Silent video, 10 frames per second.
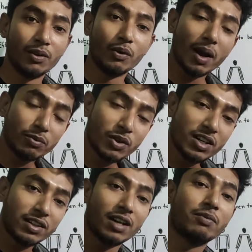We have to
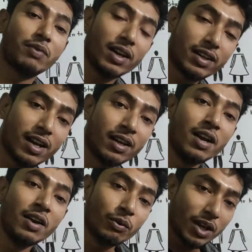interpret it.
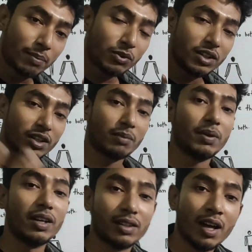We have to
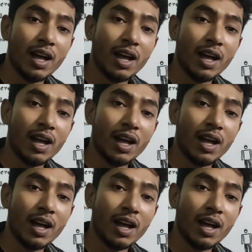interpret